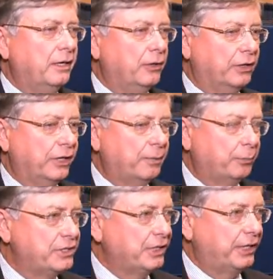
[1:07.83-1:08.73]
getting
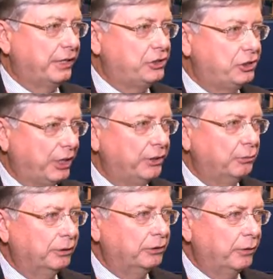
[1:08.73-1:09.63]
presented a genuine